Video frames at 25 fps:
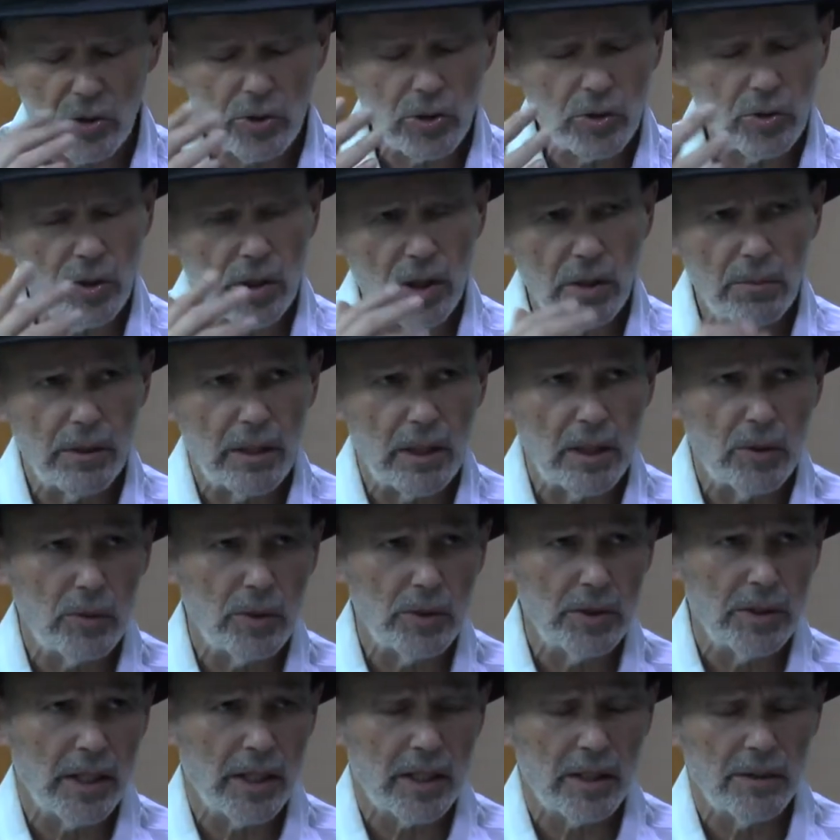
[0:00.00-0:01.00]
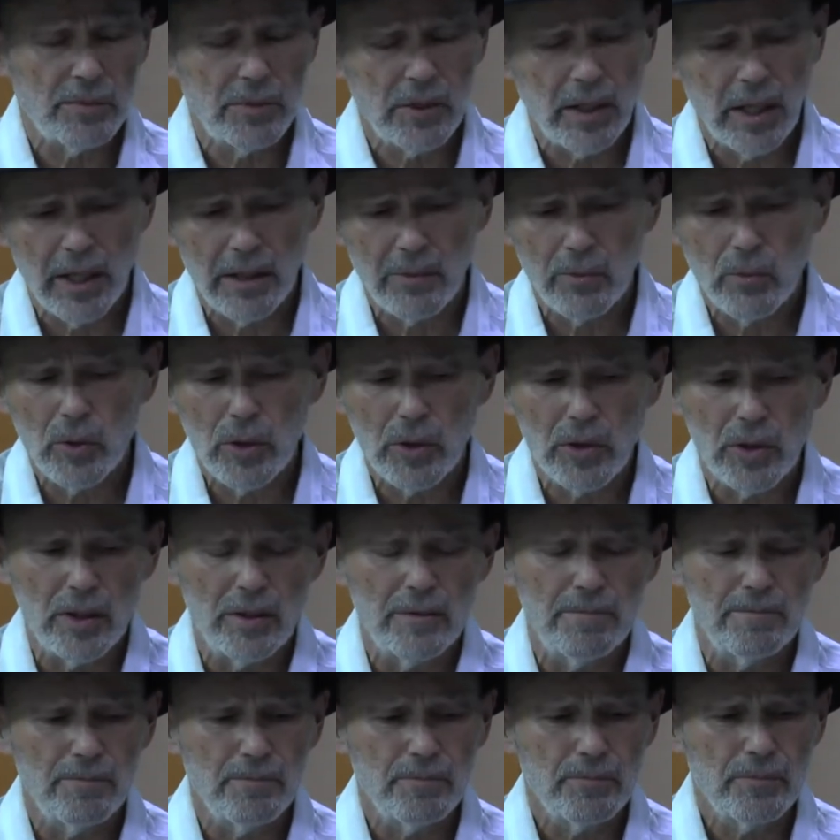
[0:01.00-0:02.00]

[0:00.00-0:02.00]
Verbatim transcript: story, but I don't want to take up time with it.